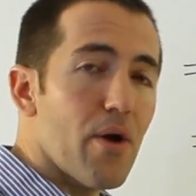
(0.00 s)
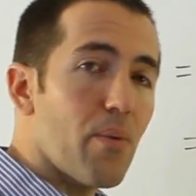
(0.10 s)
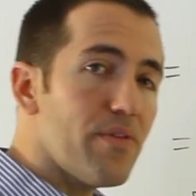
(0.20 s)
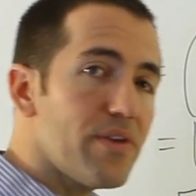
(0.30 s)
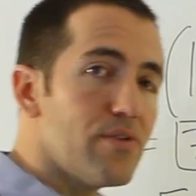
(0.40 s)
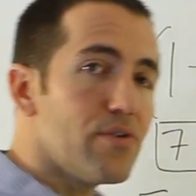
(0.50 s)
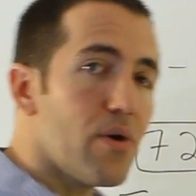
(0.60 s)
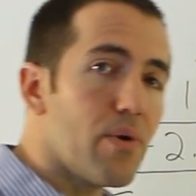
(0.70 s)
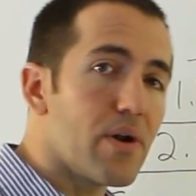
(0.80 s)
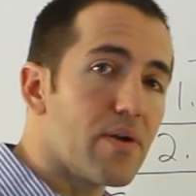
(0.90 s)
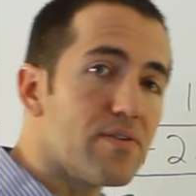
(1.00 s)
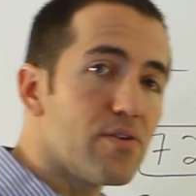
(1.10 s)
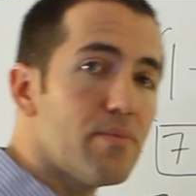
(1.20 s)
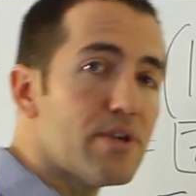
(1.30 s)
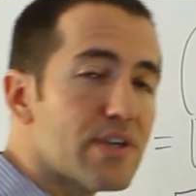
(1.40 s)
One thing you don't want to
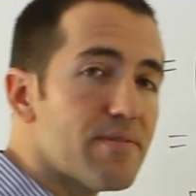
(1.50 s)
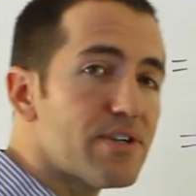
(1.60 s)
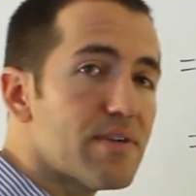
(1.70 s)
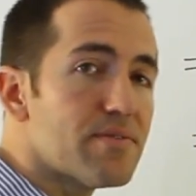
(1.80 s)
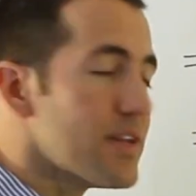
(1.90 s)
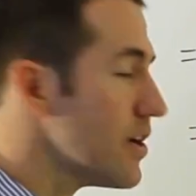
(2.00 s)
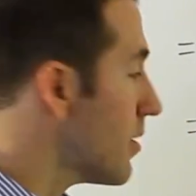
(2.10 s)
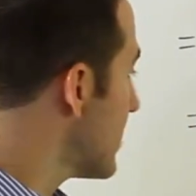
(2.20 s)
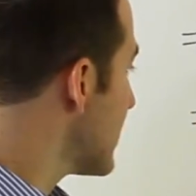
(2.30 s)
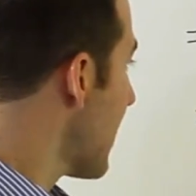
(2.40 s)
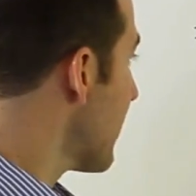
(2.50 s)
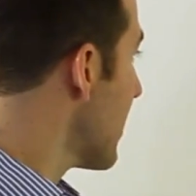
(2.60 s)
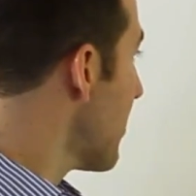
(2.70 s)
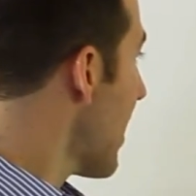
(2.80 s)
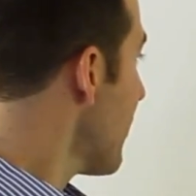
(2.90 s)
assume in Chebyshev's theorem is that the
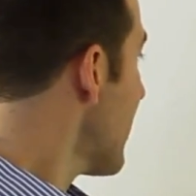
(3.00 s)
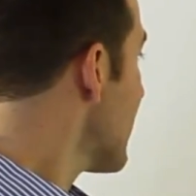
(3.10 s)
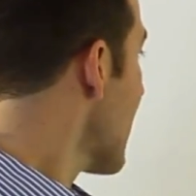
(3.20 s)
amount that's